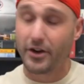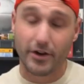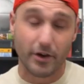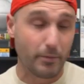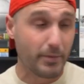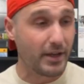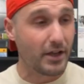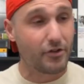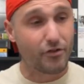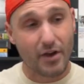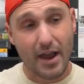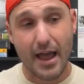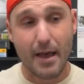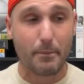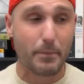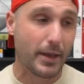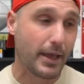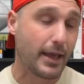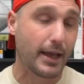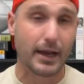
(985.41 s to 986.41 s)
He'll be a
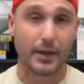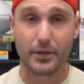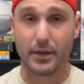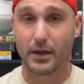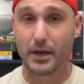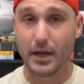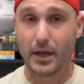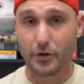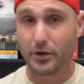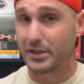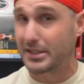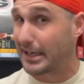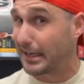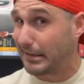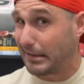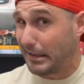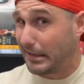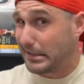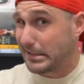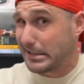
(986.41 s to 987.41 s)
draft pick. And then Gunnar's like,
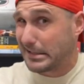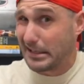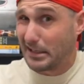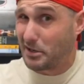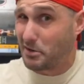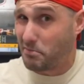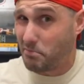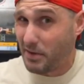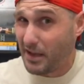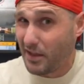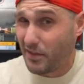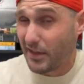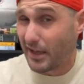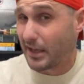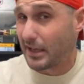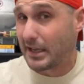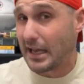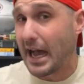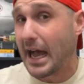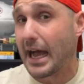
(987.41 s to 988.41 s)
he's going to be the
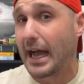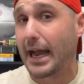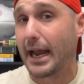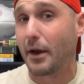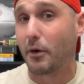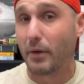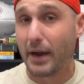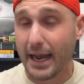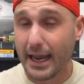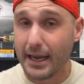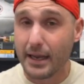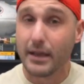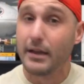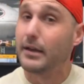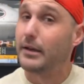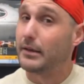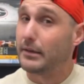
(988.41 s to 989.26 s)
guy, right?